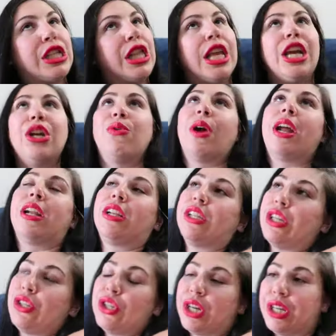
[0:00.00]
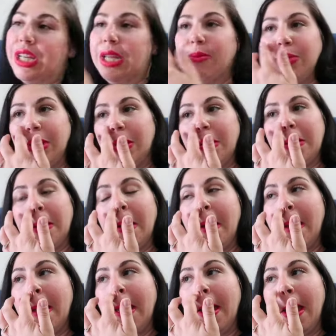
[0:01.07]
right into chunky puke,
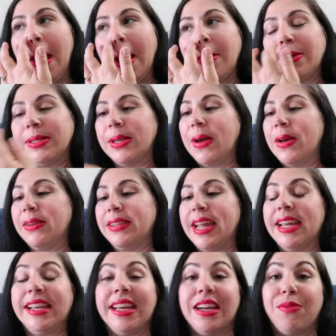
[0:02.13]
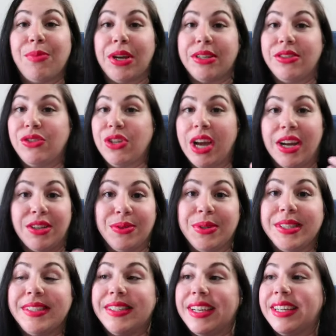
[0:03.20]
and I was all naked and my child
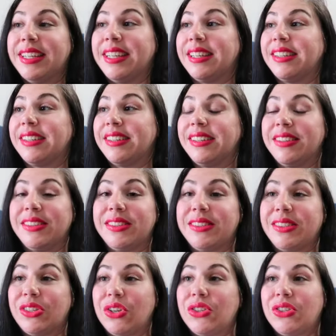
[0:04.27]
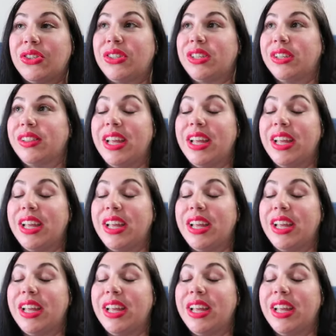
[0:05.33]
was sick. And just to